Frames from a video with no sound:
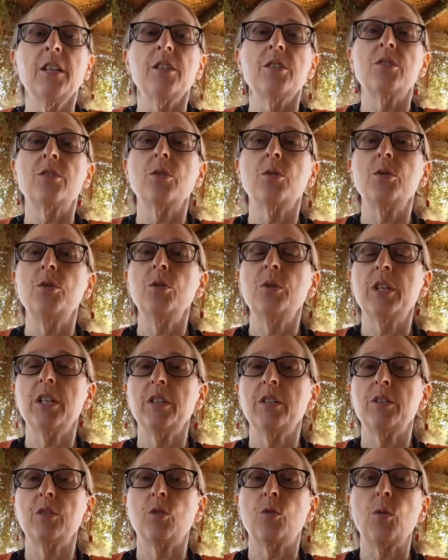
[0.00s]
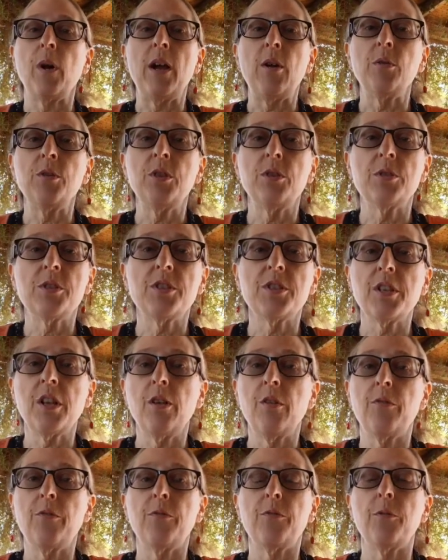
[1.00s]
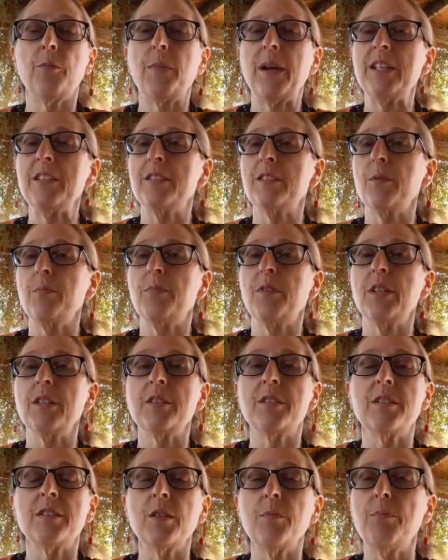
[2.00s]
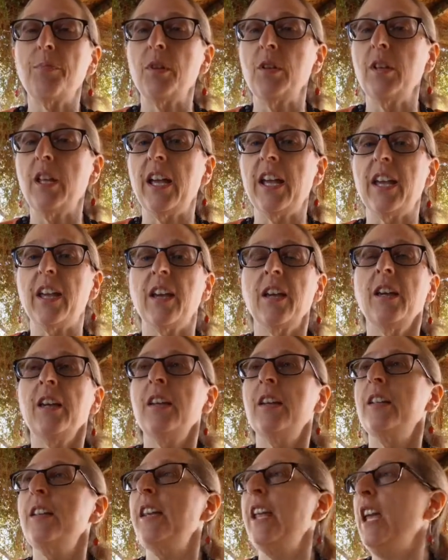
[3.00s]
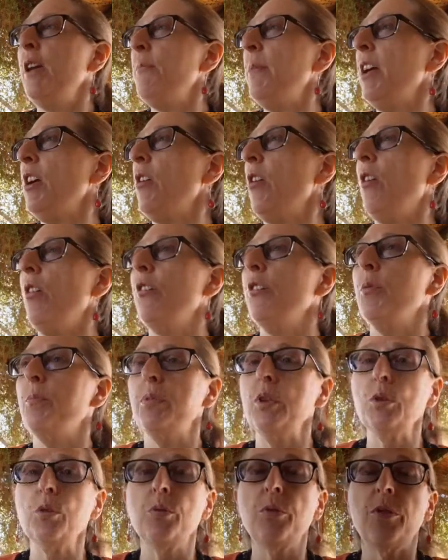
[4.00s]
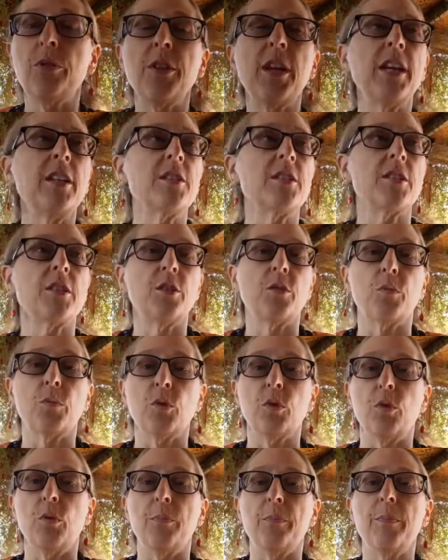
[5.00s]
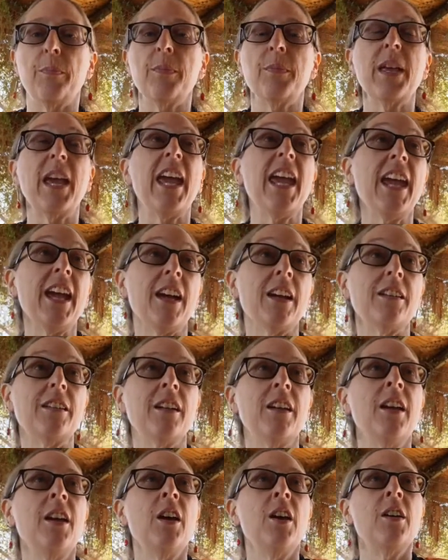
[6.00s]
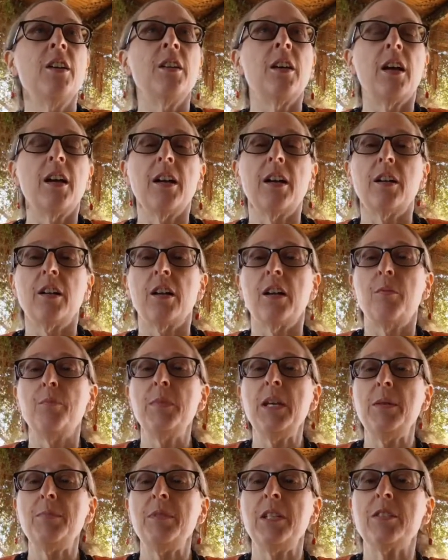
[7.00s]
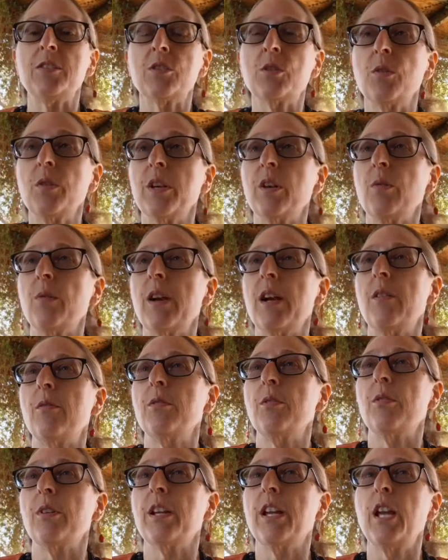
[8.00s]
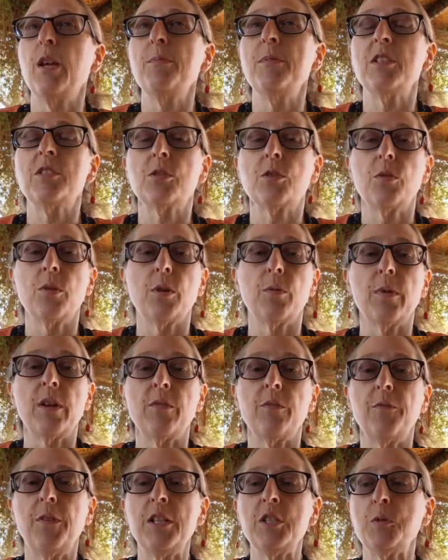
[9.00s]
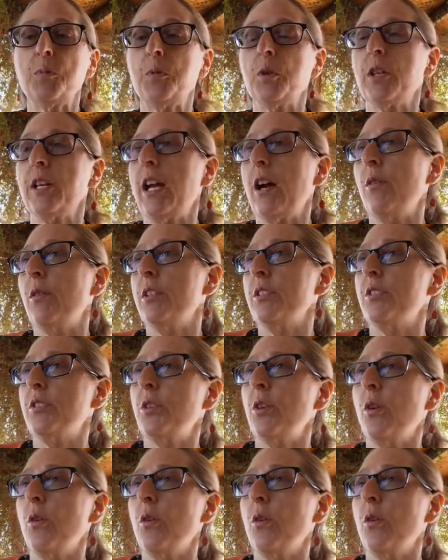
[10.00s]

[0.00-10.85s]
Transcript: So you can ground yourself by something simple like naming all the blue things in the room. And a meme that's going around, or a game that's going around Facebook now is,